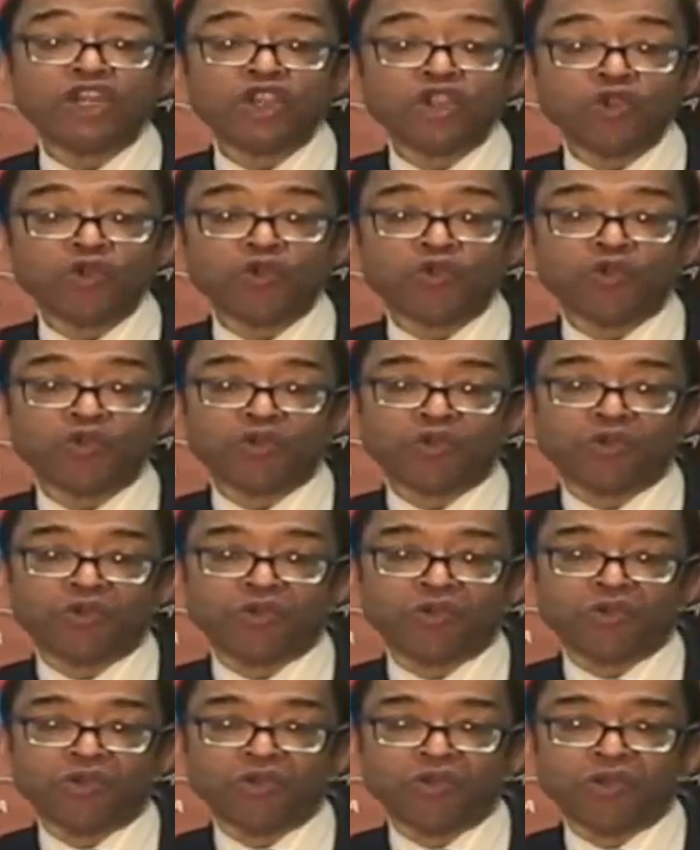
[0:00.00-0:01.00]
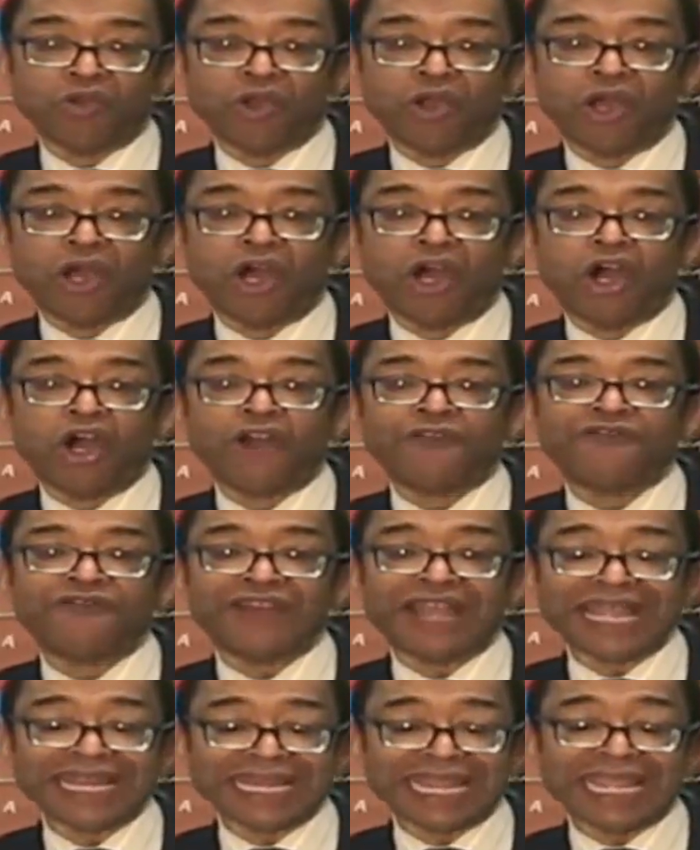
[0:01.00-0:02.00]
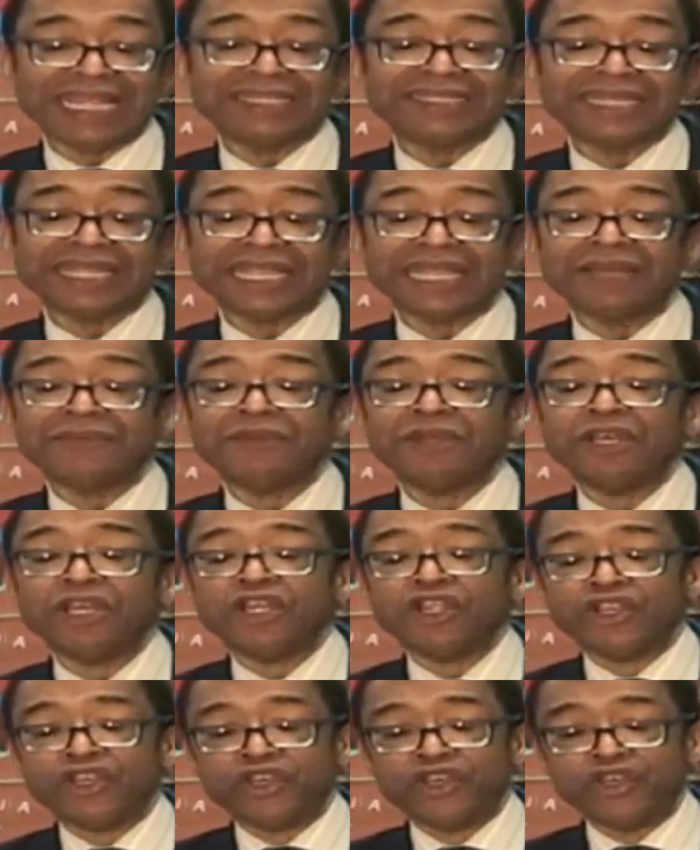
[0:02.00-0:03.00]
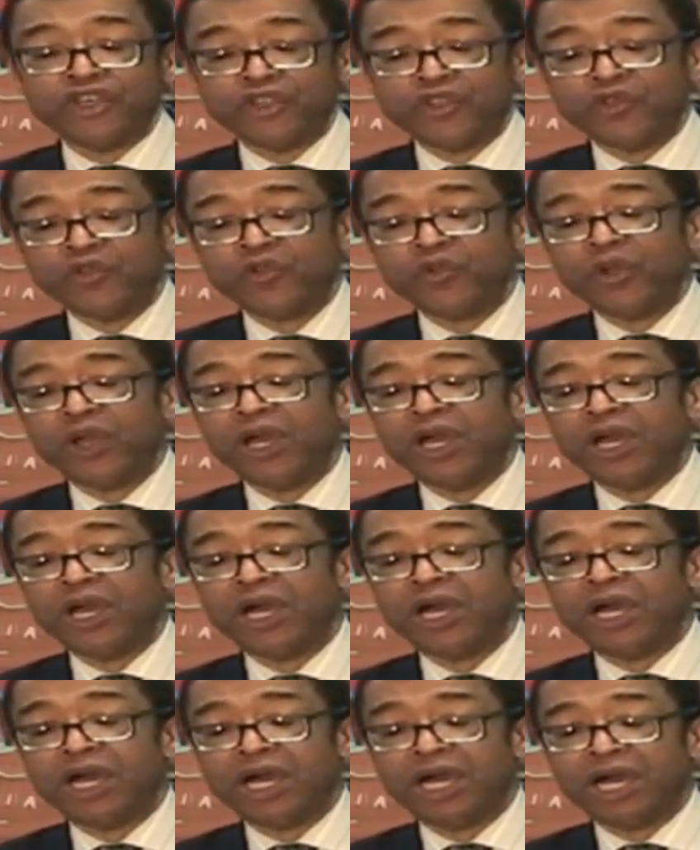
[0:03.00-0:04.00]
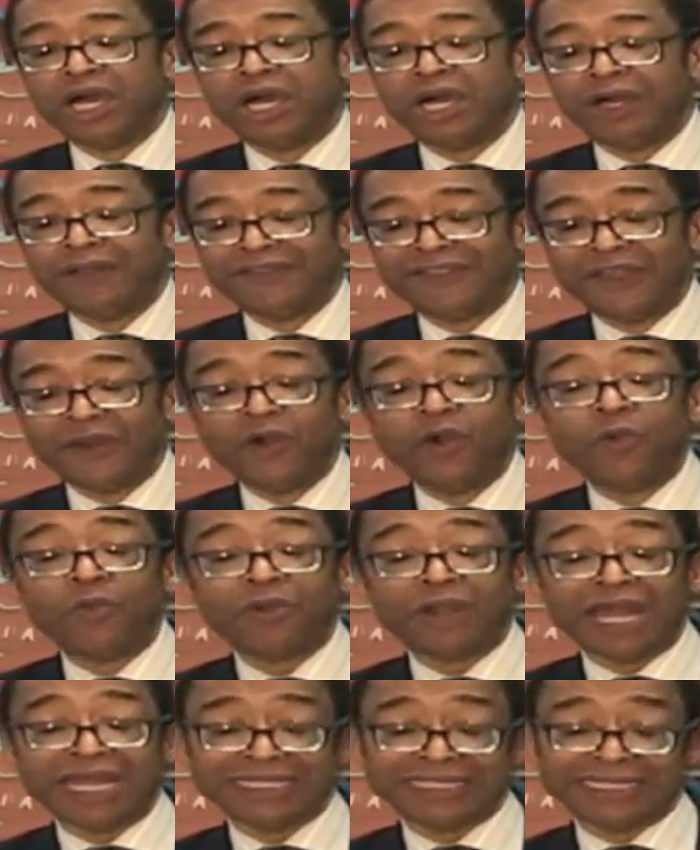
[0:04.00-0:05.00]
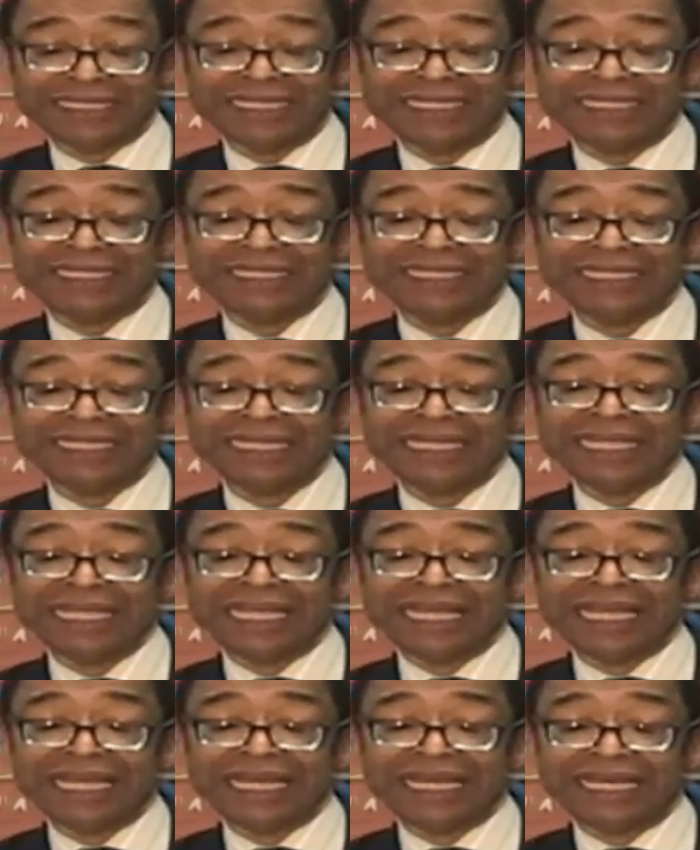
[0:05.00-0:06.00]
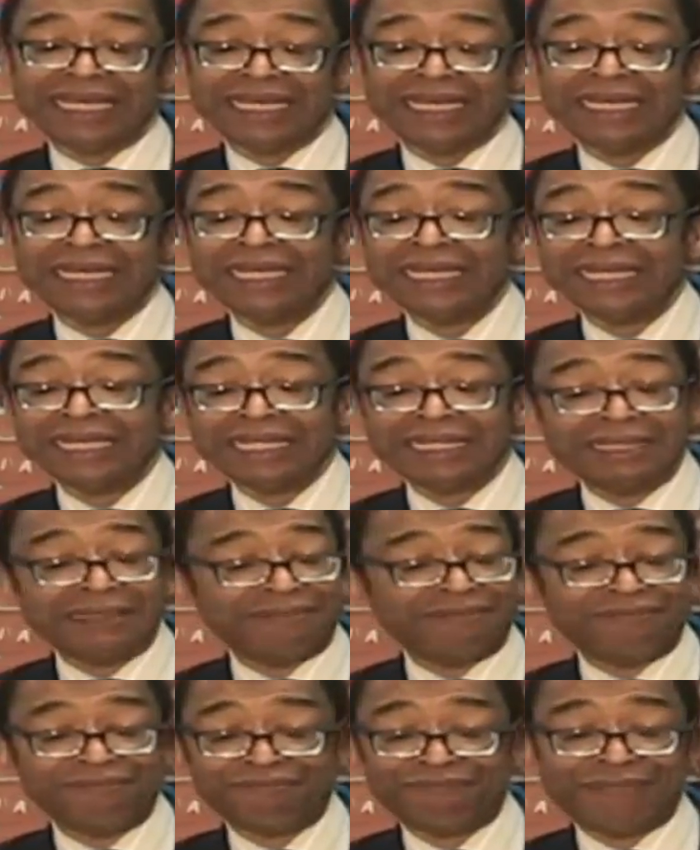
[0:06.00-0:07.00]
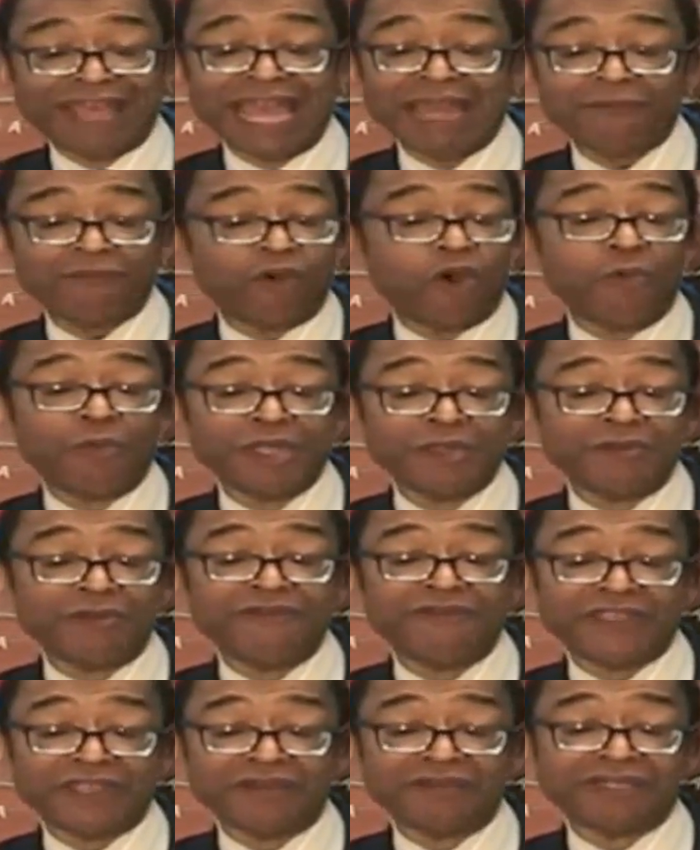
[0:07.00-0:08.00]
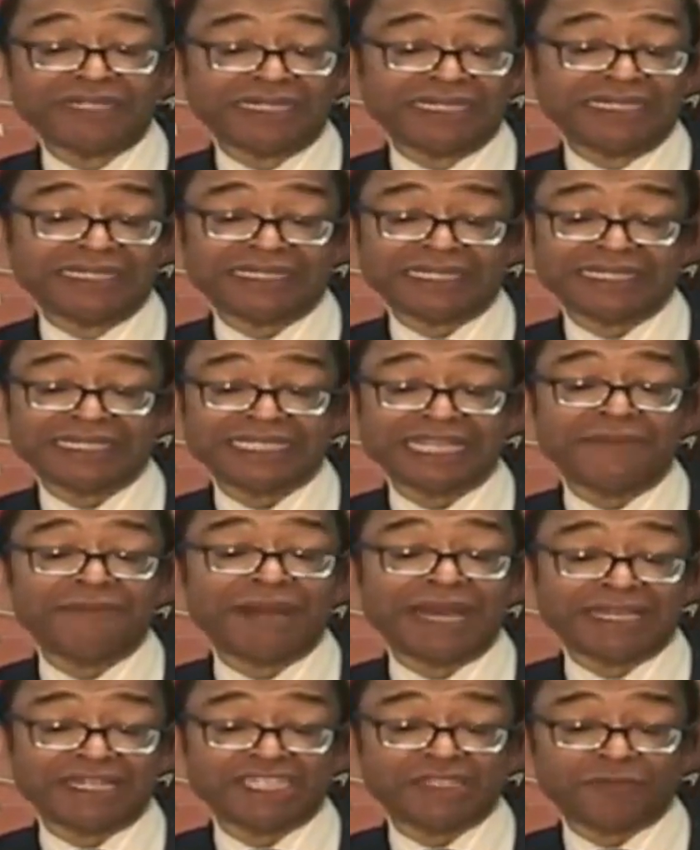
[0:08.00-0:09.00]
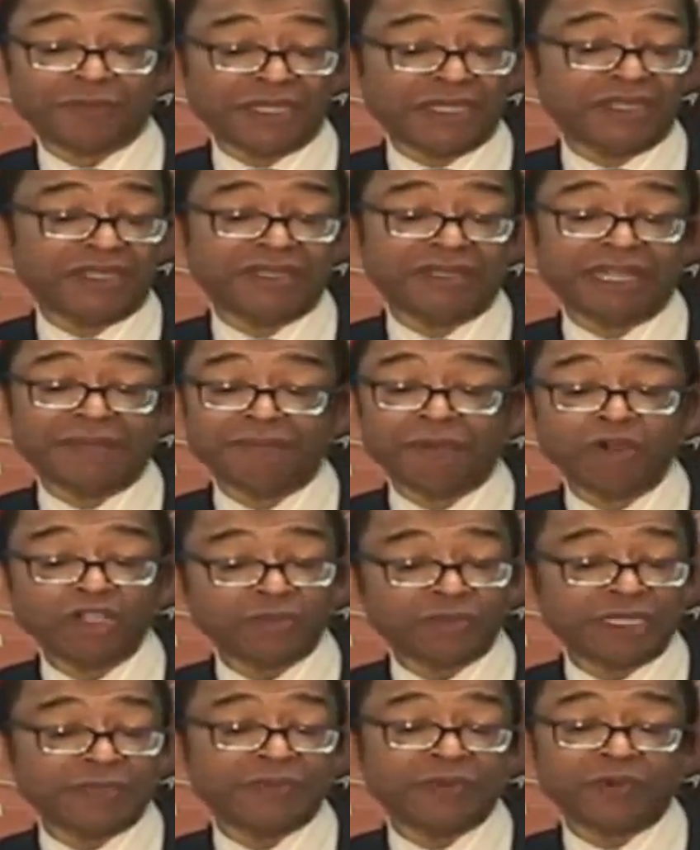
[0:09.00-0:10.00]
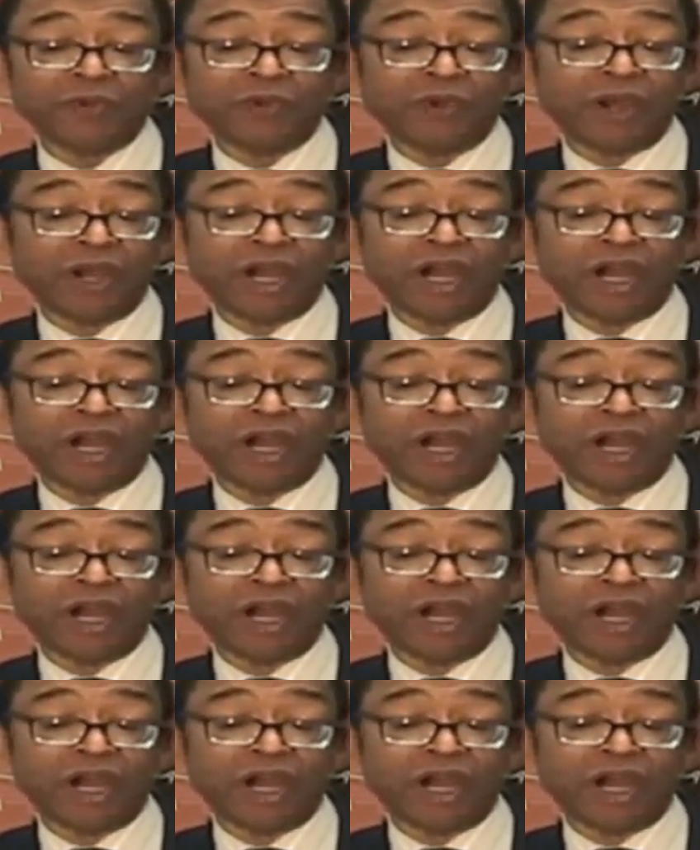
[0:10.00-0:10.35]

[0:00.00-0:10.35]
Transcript: knew or financed him knew the whole process. That won't be revealed to us except by the Spirit. And most people